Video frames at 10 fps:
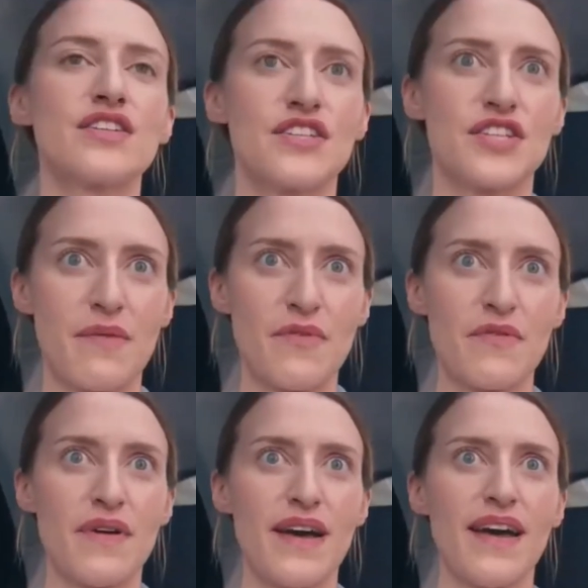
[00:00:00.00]

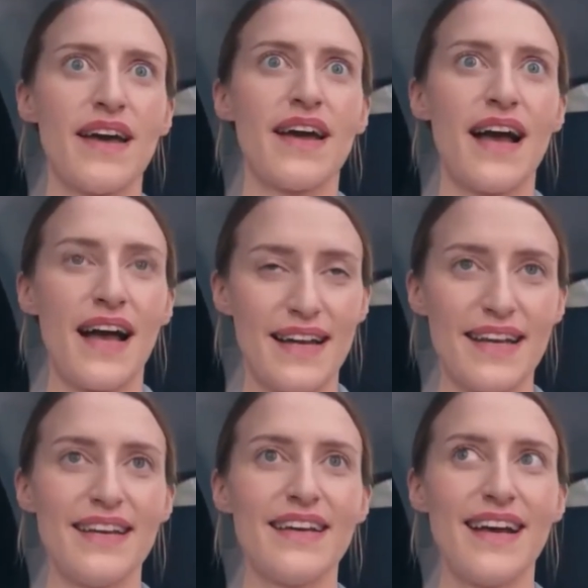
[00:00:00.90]
j'aimerais
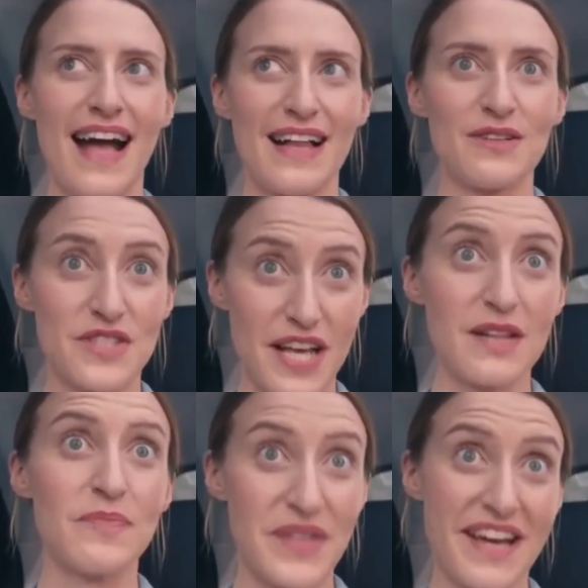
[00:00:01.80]
aller à
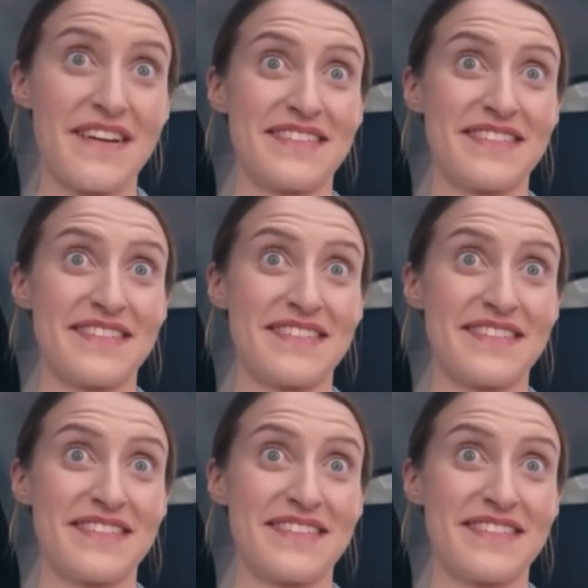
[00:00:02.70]
l'hôtel Pierre.